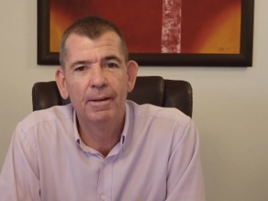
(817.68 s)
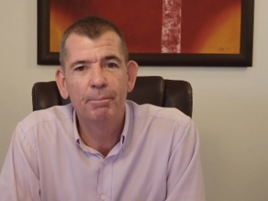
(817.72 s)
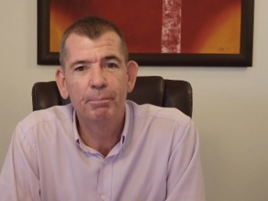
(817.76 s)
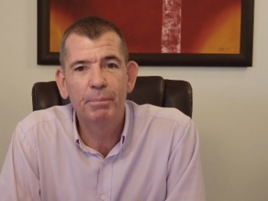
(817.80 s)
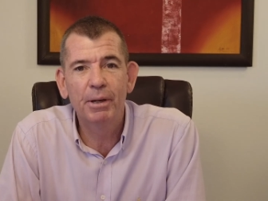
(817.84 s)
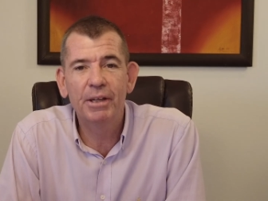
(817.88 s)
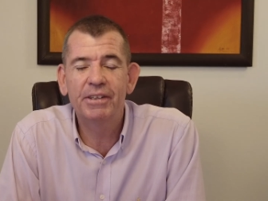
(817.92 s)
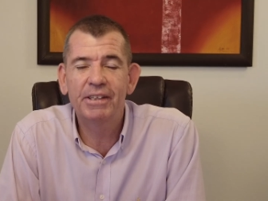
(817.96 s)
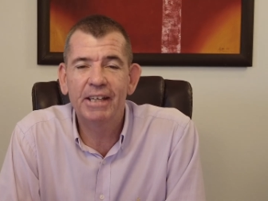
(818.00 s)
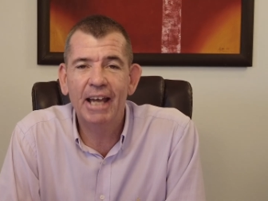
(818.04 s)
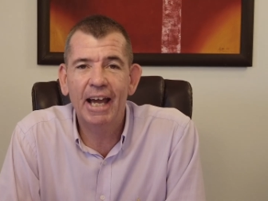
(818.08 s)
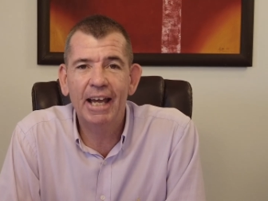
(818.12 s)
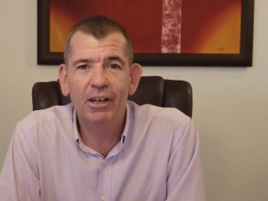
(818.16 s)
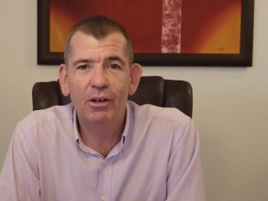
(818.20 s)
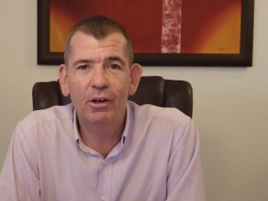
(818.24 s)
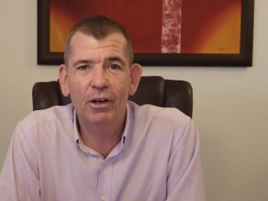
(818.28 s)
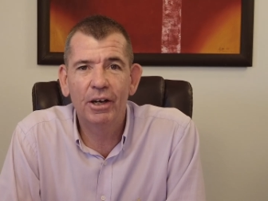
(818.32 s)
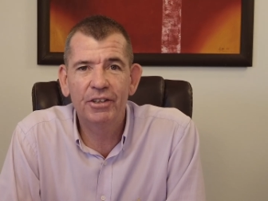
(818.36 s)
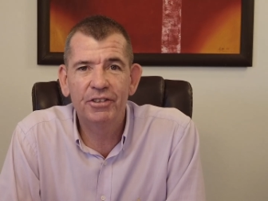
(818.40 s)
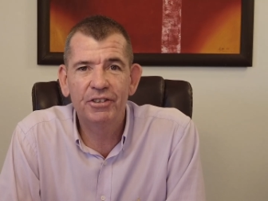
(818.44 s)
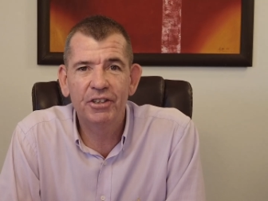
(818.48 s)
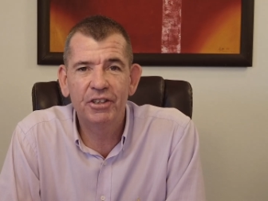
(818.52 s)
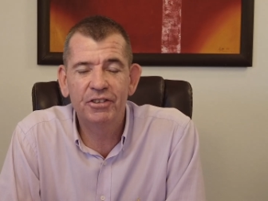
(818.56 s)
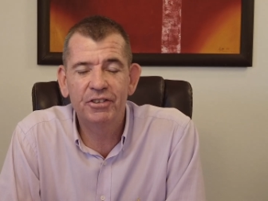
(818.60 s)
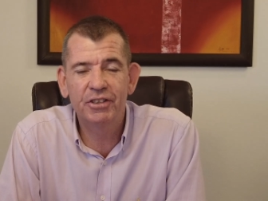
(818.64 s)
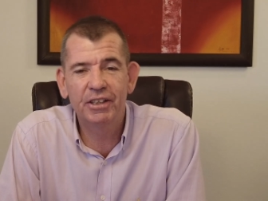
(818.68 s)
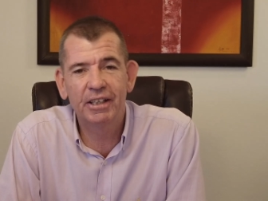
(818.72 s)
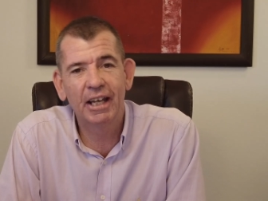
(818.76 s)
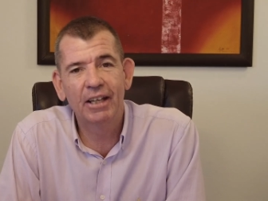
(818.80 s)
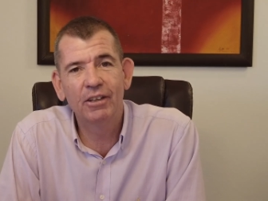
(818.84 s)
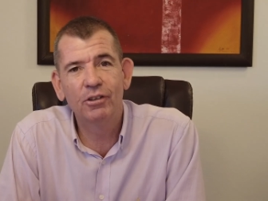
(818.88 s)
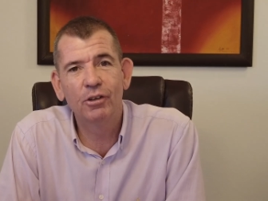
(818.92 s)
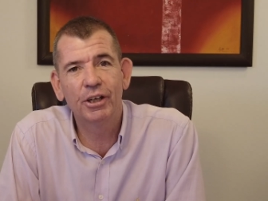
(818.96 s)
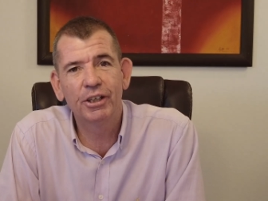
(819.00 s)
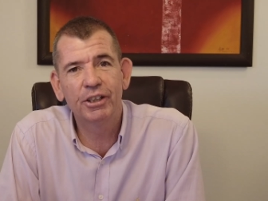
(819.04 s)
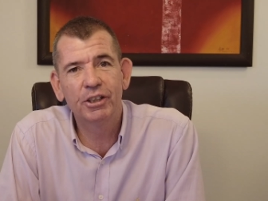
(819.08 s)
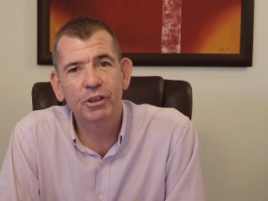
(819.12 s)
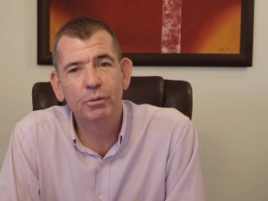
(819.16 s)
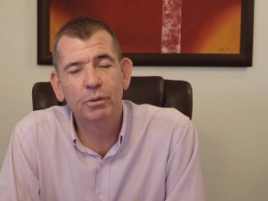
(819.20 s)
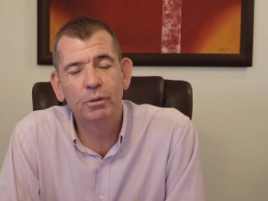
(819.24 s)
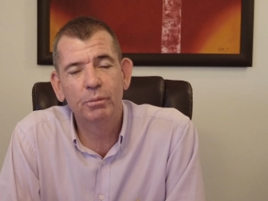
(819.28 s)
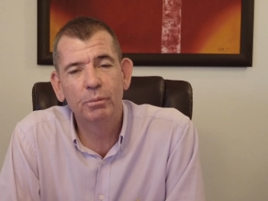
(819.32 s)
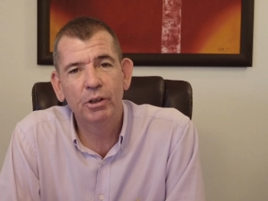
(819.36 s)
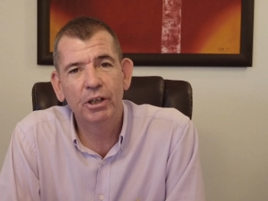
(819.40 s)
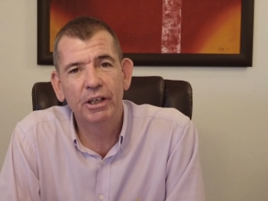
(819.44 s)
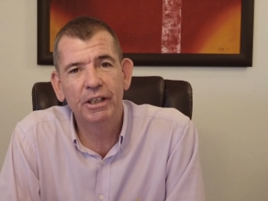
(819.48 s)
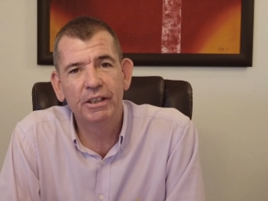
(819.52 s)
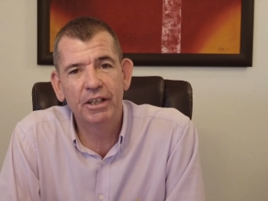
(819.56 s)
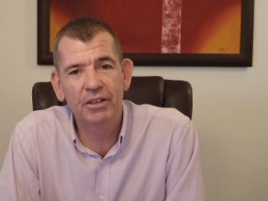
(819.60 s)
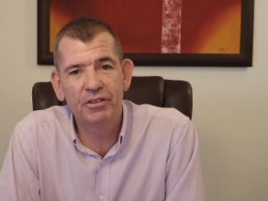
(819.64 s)
But the AI assistant, unlike you and
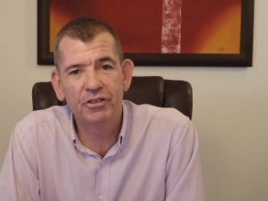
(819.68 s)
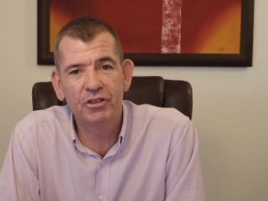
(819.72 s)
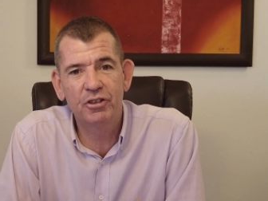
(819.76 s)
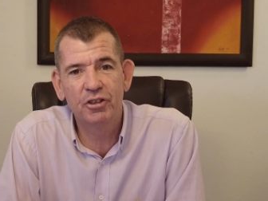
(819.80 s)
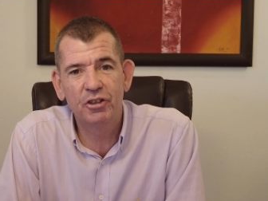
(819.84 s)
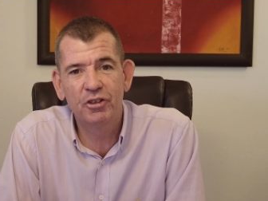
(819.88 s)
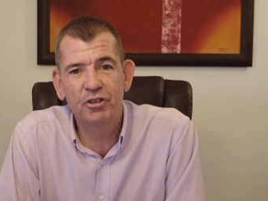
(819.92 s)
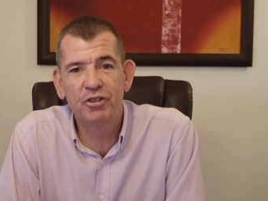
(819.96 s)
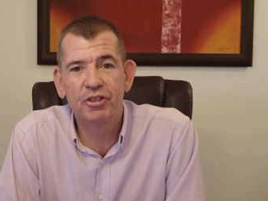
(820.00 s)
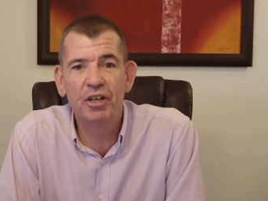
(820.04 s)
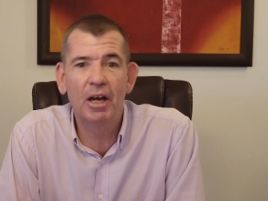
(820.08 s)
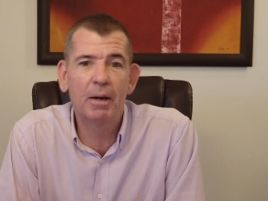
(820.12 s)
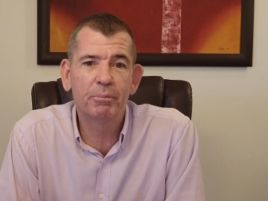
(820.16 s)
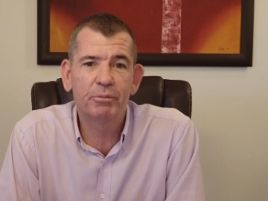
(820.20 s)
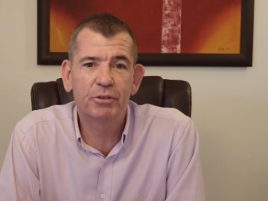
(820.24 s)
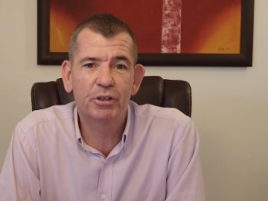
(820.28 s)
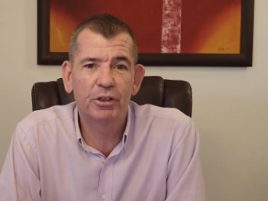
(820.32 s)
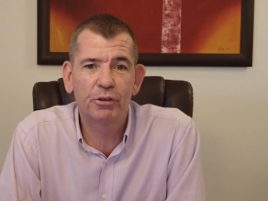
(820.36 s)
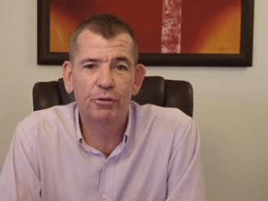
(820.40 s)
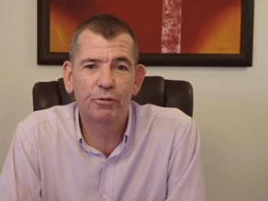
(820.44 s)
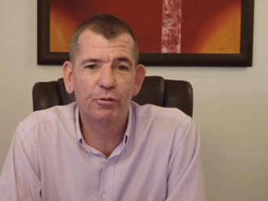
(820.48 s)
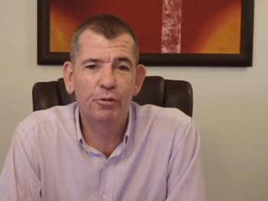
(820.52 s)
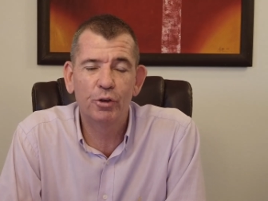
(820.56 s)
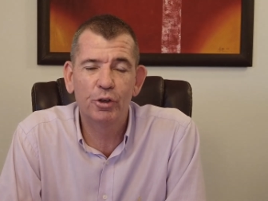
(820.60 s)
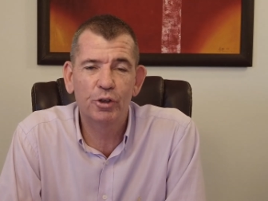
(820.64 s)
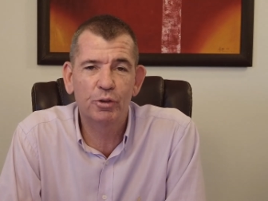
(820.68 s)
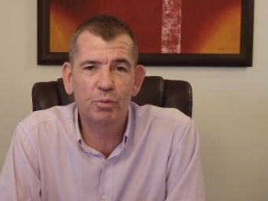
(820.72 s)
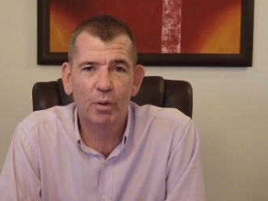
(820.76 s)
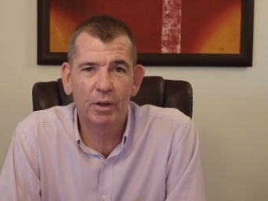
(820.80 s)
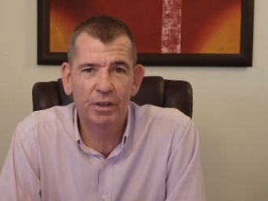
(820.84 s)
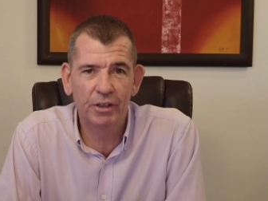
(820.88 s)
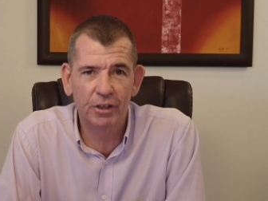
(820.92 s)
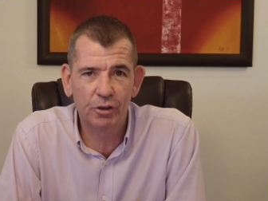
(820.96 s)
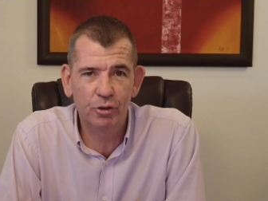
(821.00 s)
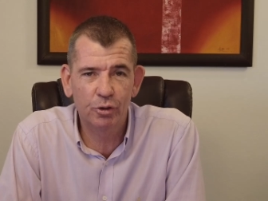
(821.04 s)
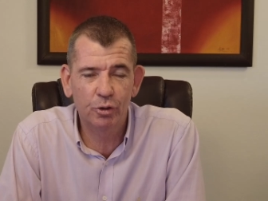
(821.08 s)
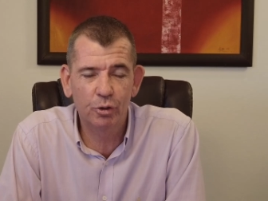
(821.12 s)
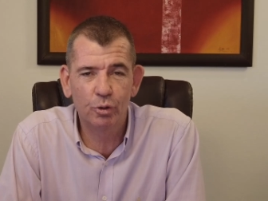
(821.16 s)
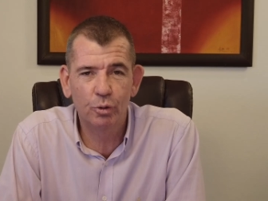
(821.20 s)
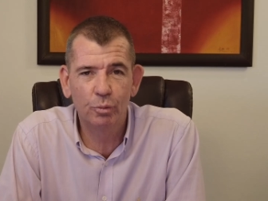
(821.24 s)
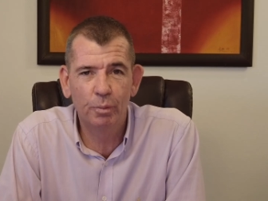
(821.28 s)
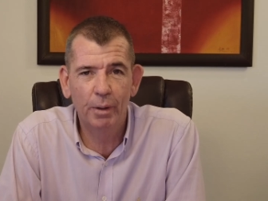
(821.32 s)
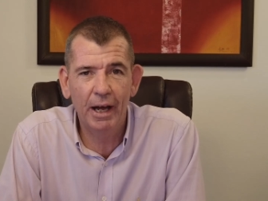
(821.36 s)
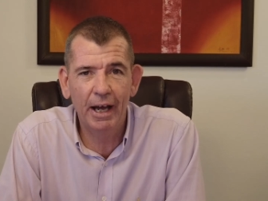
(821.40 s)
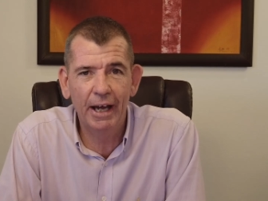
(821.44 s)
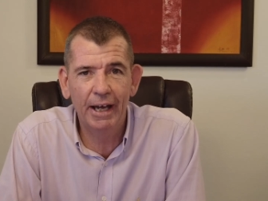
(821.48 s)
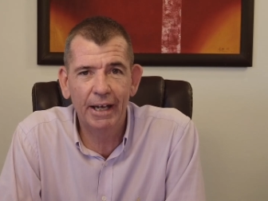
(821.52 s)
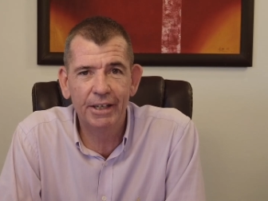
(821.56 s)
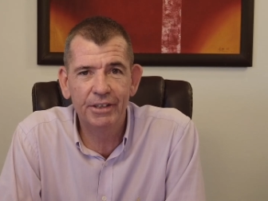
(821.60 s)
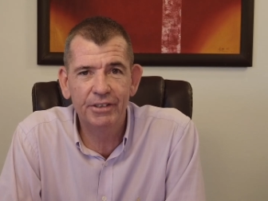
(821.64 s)
me, doesn't just jump to the first one that Google
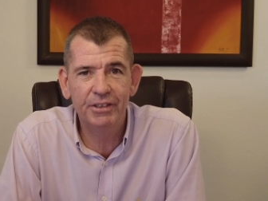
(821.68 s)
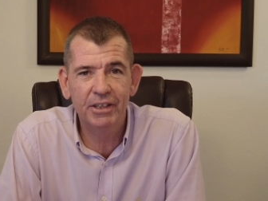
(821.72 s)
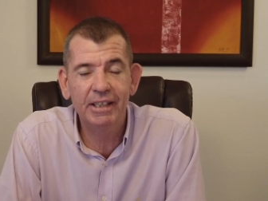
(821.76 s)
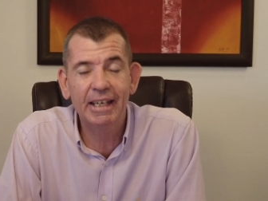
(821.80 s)
pays.